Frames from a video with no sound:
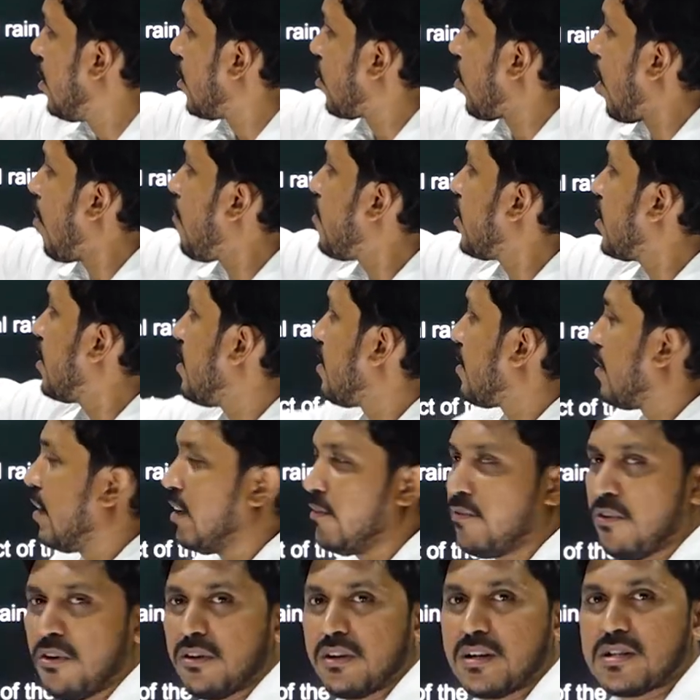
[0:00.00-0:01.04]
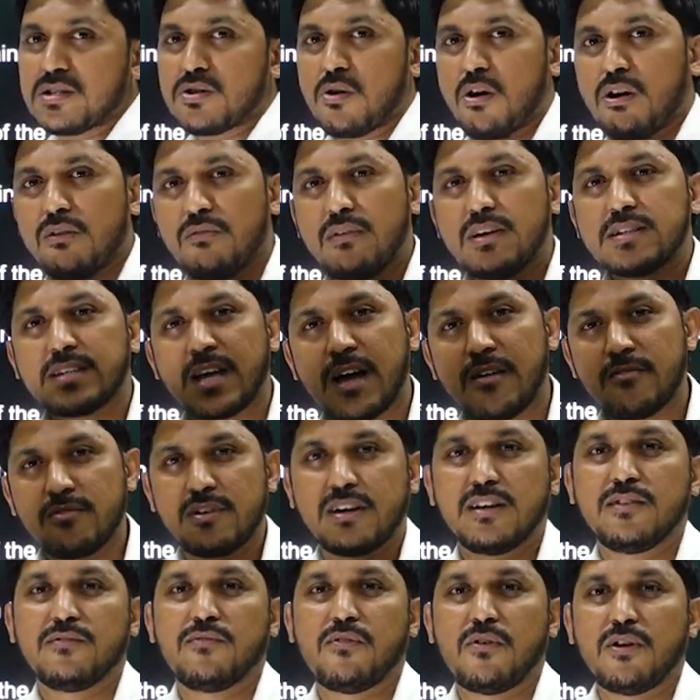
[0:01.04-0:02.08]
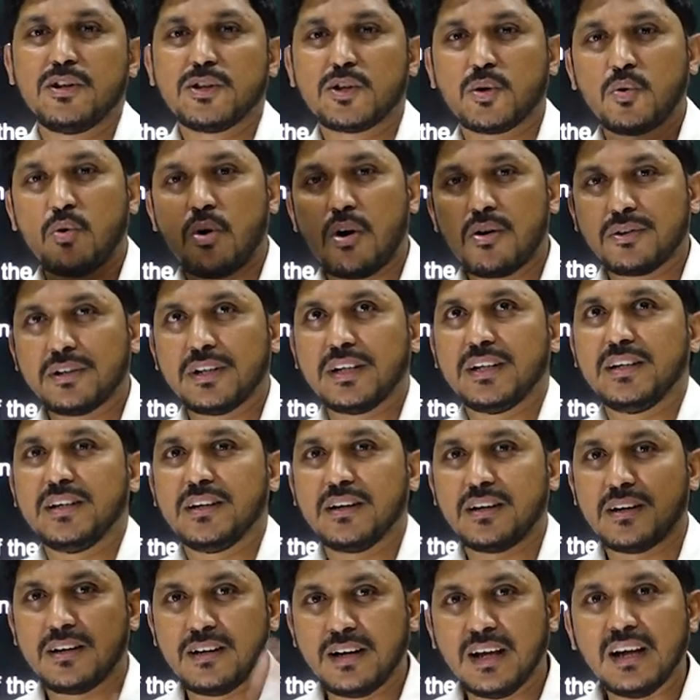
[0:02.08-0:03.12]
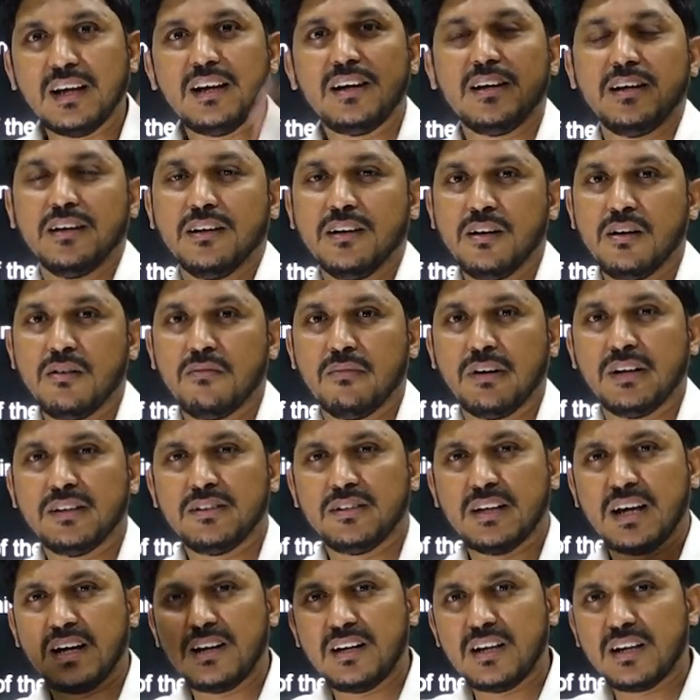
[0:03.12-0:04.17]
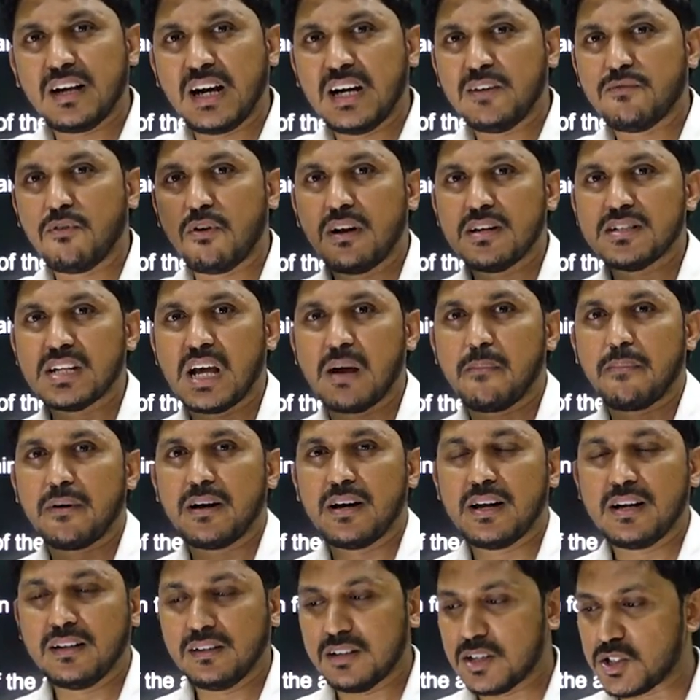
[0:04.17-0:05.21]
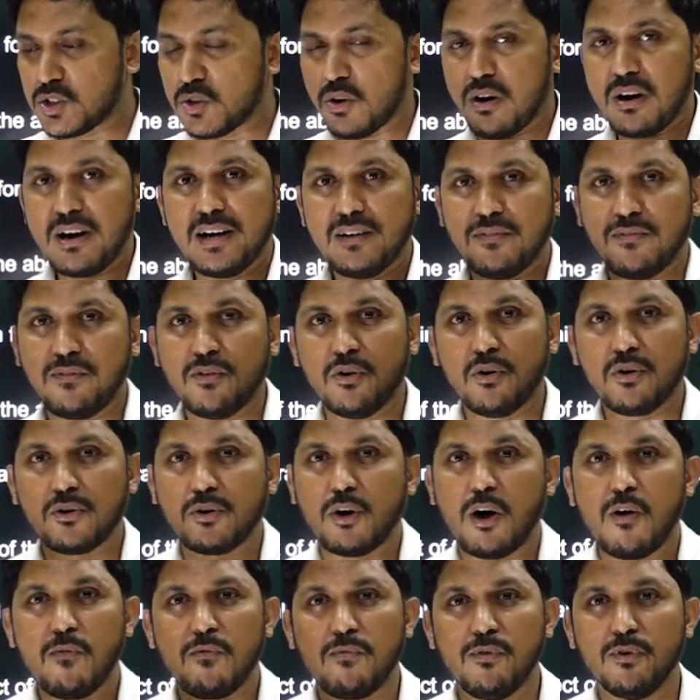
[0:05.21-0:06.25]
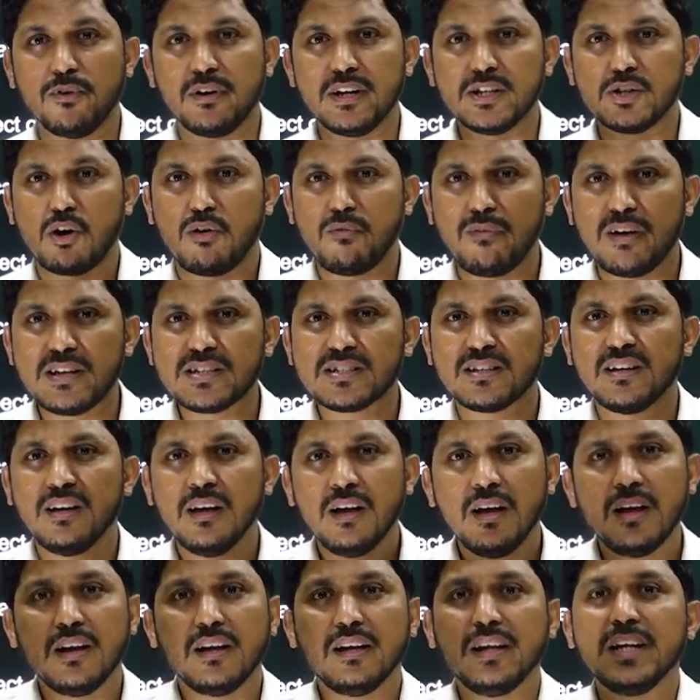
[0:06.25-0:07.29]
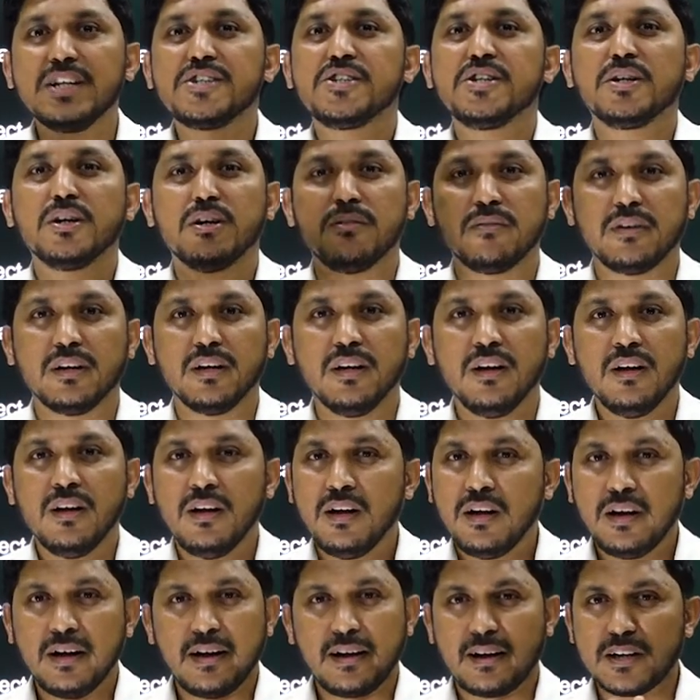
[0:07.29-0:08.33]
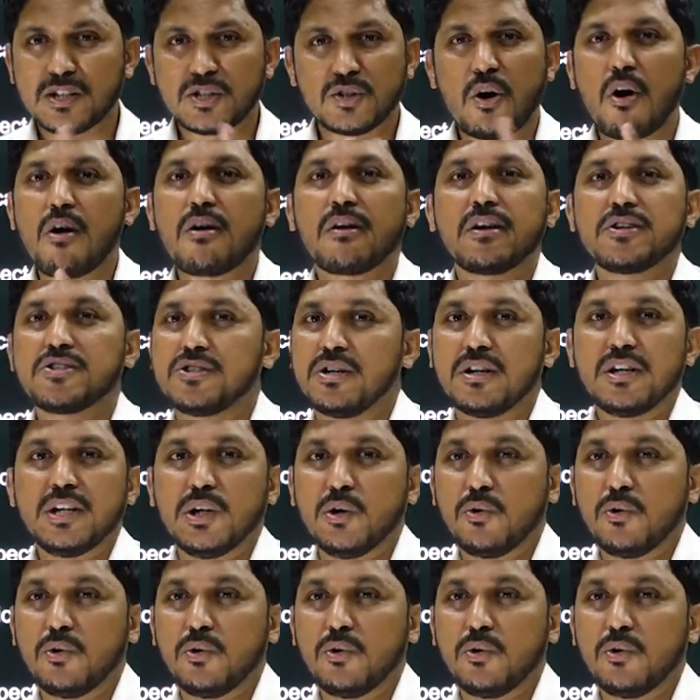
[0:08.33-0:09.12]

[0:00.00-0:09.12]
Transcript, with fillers: Tropical rainforests always have rainfall throughout the year daily when daily rainfall is happening the soil floor top floor is always leaching away it is not rich in